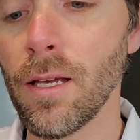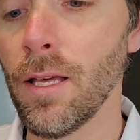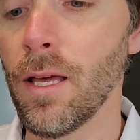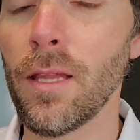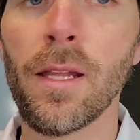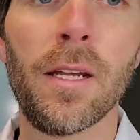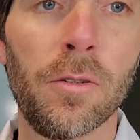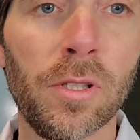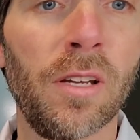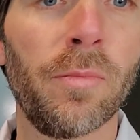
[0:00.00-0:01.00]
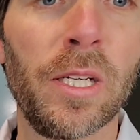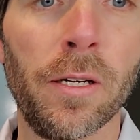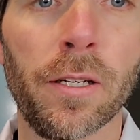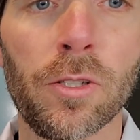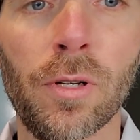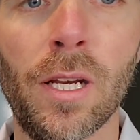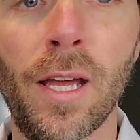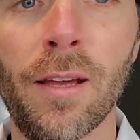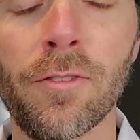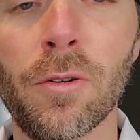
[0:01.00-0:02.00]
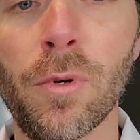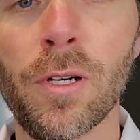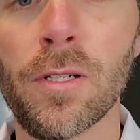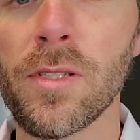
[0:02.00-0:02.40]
And then I usually give my dog a treat afterwards,